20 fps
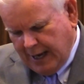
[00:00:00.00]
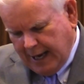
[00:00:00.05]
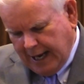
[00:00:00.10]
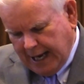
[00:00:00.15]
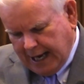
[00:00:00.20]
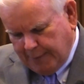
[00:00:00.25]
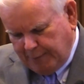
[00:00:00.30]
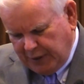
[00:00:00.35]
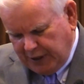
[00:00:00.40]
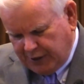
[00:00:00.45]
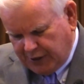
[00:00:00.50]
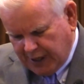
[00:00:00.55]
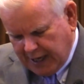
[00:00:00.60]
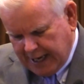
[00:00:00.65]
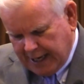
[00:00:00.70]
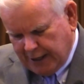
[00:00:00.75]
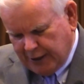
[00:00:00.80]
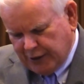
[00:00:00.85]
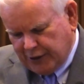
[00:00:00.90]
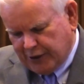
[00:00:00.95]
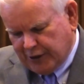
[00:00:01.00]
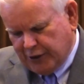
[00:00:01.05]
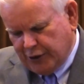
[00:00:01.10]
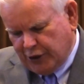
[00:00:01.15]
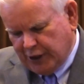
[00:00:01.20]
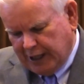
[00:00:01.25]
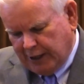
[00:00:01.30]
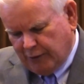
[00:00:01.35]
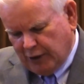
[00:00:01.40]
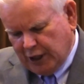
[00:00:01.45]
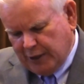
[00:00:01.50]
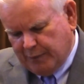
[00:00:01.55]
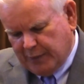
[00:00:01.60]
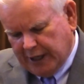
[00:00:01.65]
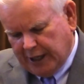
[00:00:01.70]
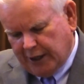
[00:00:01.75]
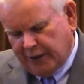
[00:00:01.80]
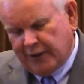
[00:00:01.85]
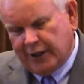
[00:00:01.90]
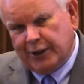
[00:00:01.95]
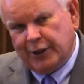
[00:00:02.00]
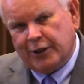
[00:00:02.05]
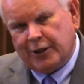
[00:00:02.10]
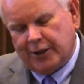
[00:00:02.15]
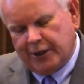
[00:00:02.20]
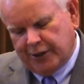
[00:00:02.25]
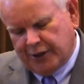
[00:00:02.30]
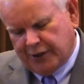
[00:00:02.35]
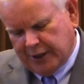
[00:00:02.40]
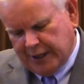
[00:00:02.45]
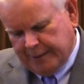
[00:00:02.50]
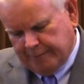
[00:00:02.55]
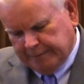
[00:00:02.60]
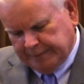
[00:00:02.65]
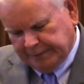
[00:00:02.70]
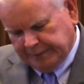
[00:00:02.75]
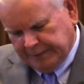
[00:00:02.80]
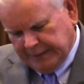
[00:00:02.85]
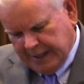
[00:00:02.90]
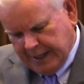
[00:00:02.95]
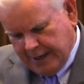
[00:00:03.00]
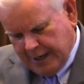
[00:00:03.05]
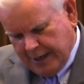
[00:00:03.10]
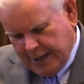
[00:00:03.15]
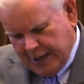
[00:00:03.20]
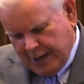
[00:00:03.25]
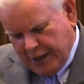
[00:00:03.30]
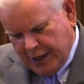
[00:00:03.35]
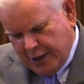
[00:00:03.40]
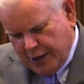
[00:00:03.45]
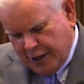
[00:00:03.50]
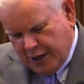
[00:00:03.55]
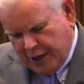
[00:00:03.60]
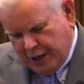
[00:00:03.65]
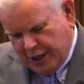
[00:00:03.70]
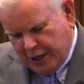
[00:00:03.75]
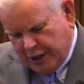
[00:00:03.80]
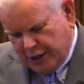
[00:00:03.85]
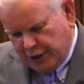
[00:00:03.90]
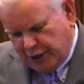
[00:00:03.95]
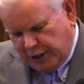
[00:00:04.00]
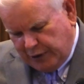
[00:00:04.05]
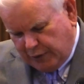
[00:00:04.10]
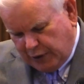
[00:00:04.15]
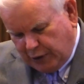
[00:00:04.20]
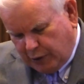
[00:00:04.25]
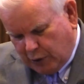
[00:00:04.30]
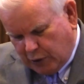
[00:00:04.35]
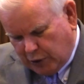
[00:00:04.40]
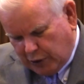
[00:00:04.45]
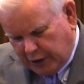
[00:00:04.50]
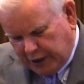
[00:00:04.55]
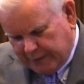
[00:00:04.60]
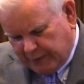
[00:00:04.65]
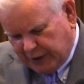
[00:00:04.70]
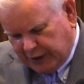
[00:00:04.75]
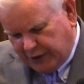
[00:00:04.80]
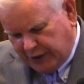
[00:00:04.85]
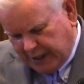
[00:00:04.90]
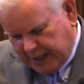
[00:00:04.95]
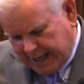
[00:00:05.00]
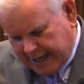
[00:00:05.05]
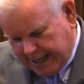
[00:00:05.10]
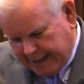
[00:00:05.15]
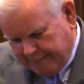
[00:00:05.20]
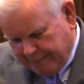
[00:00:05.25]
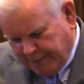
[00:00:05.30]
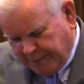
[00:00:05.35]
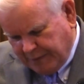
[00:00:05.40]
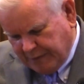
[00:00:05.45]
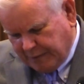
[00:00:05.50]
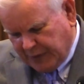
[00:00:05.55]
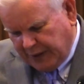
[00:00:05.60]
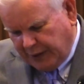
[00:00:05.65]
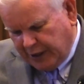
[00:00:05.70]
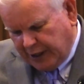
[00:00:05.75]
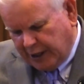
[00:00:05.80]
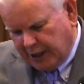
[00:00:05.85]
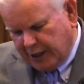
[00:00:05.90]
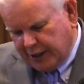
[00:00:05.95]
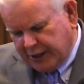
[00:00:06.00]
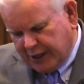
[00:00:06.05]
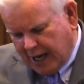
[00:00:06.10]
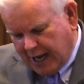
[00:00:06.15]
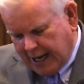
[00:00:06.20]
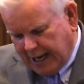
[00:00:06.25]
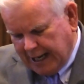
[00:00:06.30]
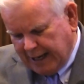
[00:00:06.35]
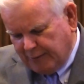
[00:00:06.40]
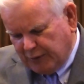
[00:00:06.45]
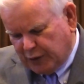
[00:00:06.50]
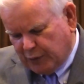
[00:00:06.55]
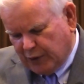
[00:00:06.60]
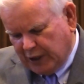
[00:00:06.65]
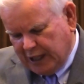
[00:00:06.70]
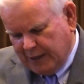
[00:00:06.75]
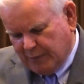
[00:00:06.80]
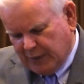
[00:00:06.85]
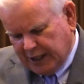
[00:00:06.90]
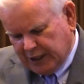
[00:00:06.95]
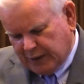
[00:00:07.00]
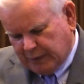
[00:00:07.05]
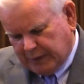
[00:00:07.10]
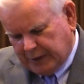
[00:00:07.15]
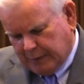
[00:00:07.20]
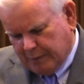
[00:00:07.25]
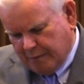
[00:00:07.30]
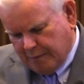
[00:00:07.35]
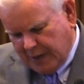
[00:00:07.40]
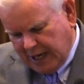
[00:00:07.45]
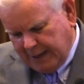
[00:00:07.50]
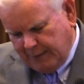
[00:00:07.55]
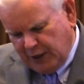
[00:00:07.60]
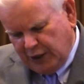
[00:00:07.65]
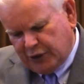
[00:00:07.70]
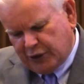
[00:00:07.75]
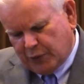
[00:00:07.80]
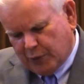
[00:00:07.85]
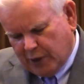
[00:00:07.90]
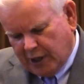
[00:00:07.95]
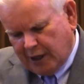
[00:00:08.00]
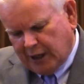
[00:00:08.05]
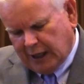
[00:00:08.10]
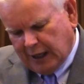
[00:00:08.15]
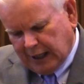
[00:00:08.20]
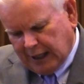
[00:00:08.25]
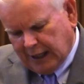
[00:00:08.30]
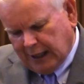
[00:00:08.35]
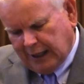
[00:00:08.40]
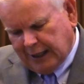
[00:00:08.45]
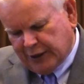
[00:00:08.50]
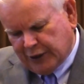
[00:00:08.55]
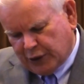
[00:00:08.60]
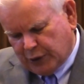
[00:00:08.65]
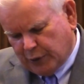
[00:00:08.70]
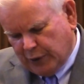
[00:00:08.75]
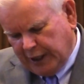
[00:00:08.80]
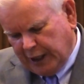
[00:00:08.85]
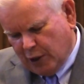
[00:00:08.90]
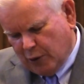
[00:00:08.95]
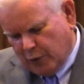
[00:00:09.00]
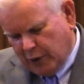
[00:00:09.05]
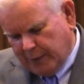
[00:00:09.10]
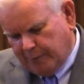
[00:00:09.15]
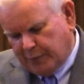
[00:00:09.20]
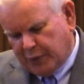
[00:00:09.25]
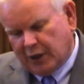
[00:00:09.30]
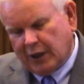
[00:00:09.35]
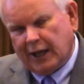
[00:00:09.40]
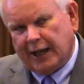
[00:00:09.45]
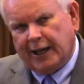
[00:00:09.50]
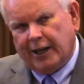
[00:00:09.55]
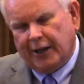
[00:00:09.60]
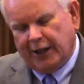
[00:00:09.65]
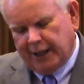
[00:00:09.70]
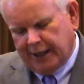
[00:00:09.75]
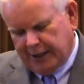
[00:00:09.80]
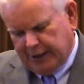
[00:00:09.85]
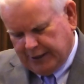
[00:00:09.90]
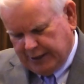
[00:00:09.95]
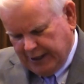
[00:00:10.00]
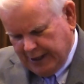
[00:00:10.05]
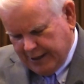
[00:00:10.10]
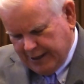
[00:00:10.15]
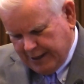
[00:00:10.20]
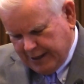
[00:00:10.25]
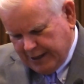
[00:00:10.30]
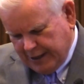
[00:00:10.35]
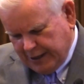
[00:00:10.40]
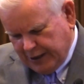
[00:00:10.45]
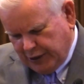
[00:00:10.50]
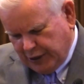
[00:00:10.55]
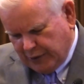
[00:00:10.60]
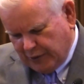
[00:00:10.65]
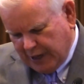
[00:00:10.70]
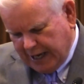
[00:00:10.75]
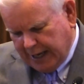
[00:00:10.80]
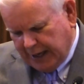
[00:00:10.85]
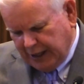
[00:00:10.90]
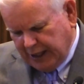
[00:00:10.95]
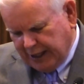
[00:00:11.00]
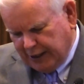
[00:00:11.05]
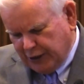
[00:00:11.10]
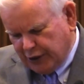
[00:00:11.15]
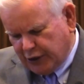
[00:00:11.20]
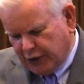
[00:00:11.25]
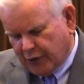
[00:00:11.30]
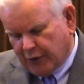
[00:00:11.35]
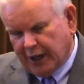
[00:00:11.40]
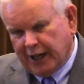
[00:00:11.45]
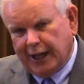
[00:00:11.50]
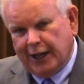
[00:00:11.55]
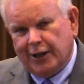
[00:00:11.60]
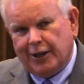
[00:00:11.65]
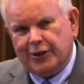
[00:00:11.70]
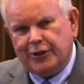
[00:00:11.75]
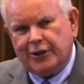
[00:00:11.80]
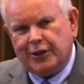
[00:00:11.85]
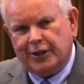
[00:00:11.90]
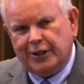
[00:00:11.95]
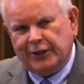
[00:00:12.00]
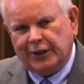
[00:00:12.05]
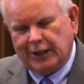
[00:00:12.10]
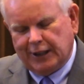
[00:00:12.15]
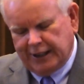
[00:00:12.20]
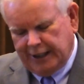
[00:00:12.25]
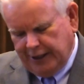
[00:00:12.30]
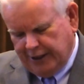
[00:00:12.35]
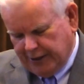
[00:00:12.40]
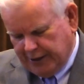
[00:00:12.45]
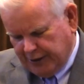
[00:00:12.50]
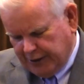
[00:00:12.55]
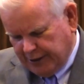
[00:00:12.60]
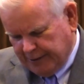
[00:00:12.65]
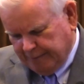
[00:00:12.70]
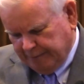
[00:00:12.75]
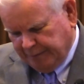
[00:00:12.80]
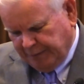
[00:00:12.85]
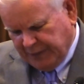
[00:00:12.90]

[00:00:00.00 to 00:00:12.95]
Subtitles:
Happy sounds are generally better than cursing." She would quote him as saying, "But there are times when he must maybe swear a little and swing a whip or lariat to round in a stray or turn the leaders.